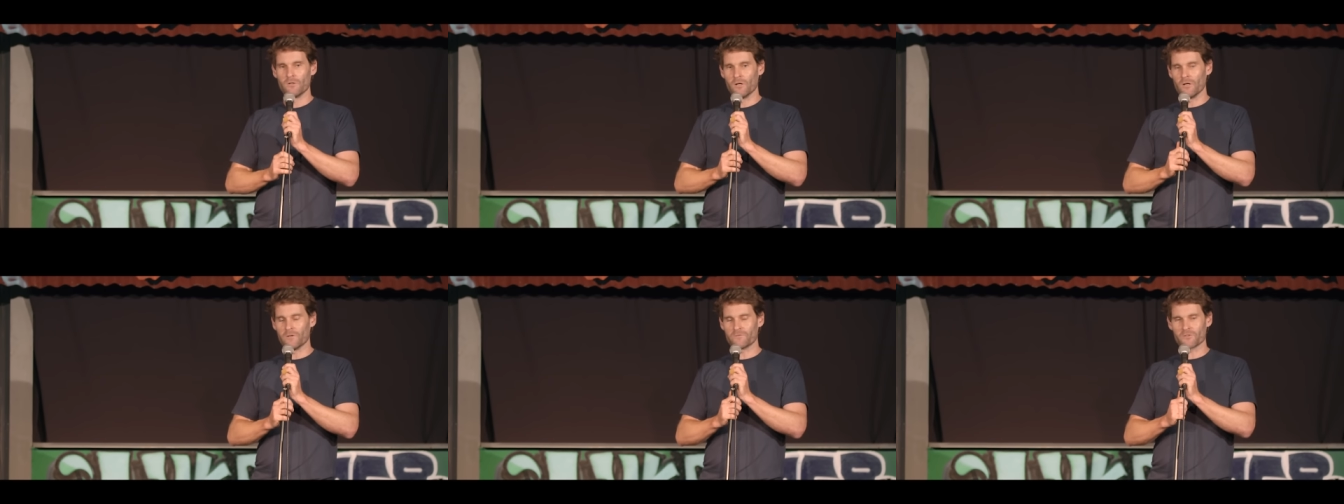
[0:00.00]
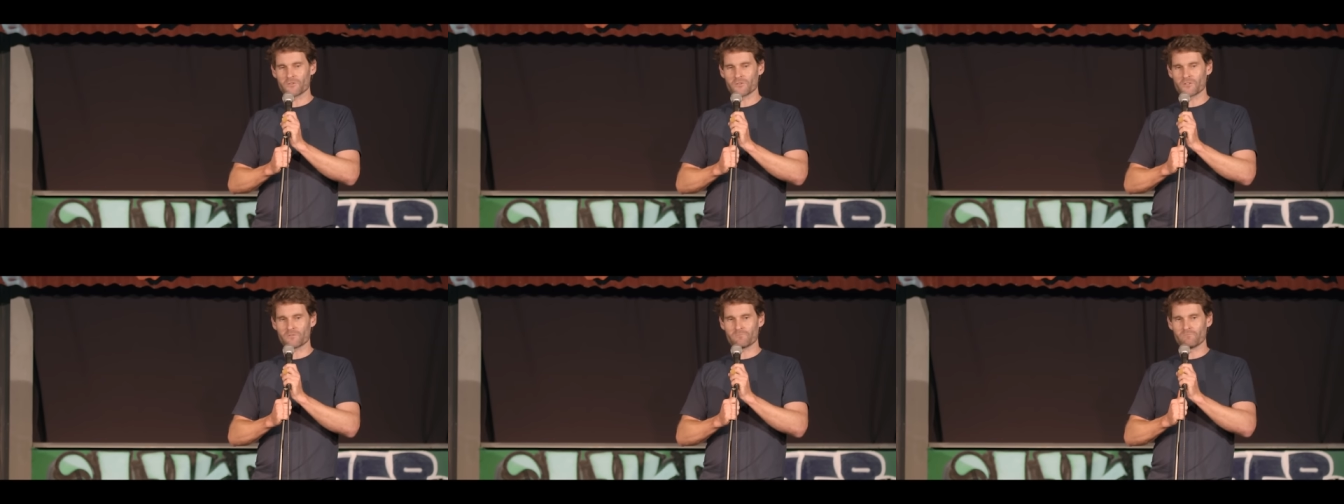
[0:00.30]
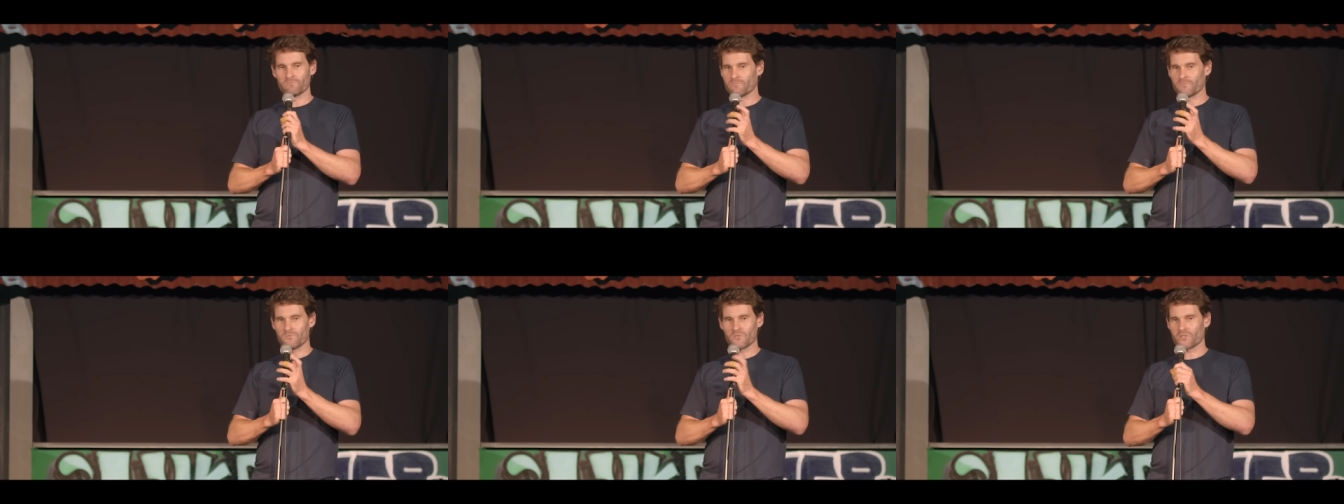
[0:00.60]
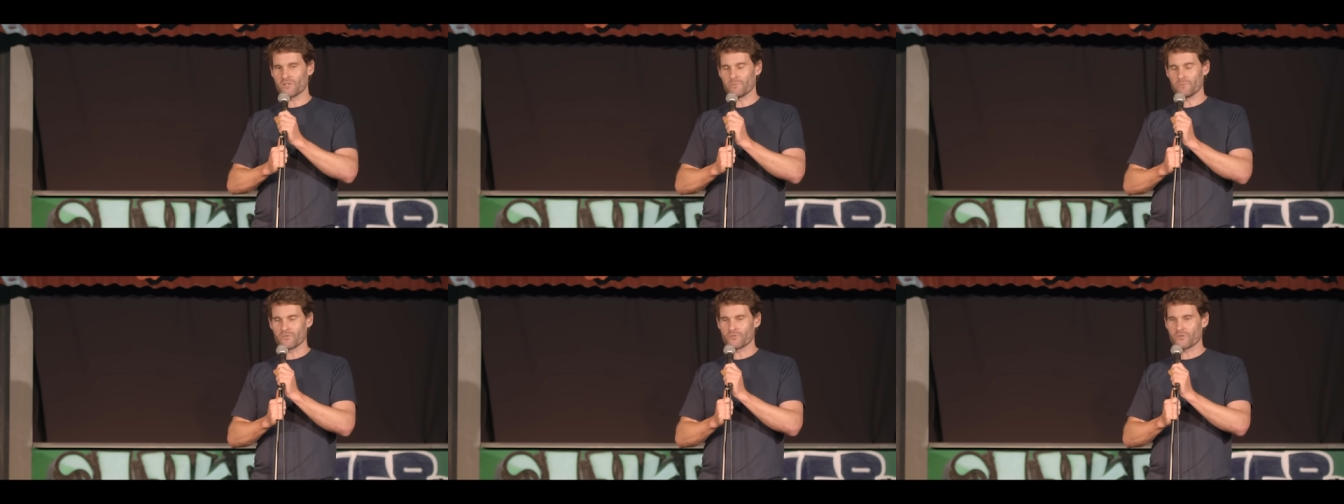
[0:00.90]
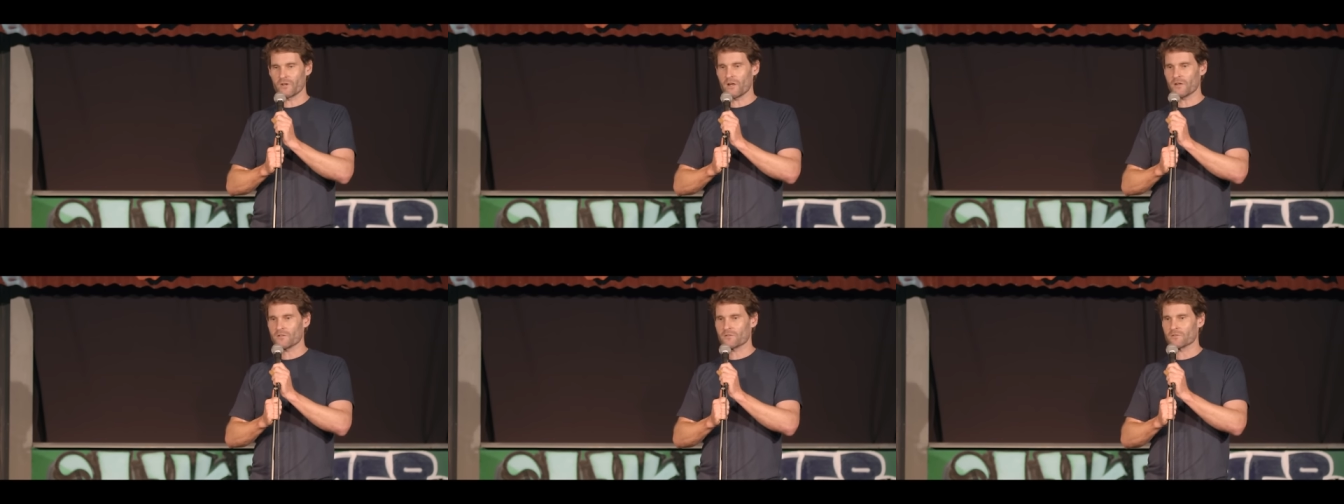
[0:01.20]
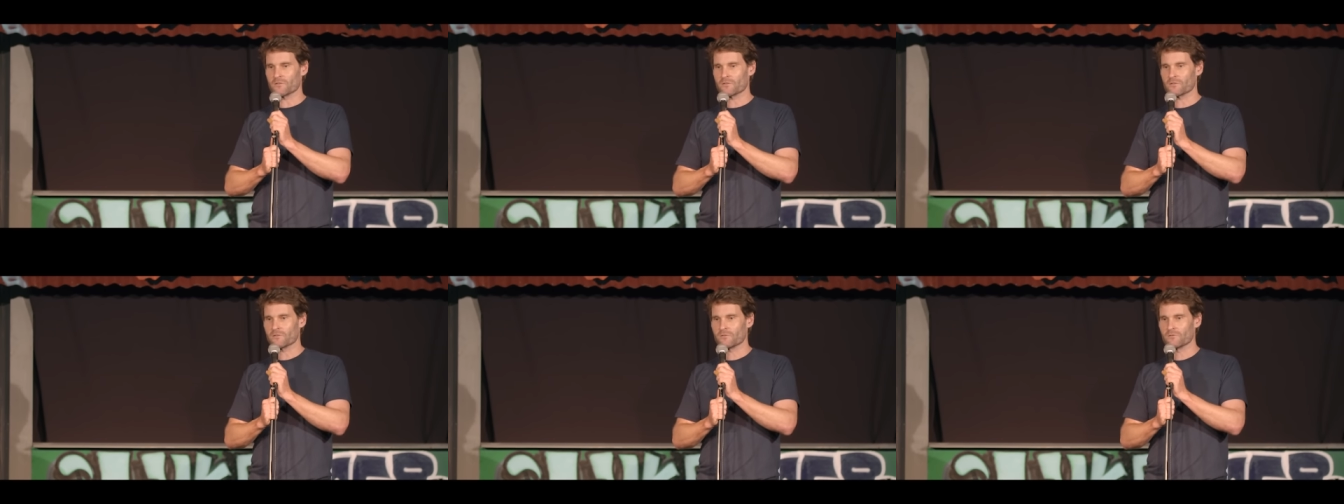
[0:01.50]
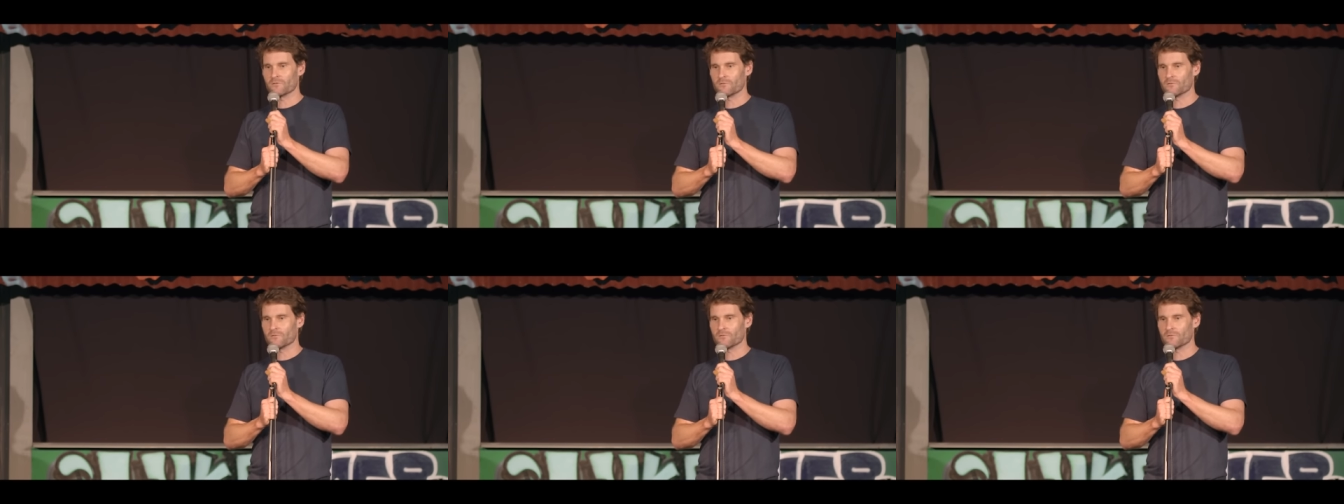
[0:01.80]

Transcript: I've just shit my trousers.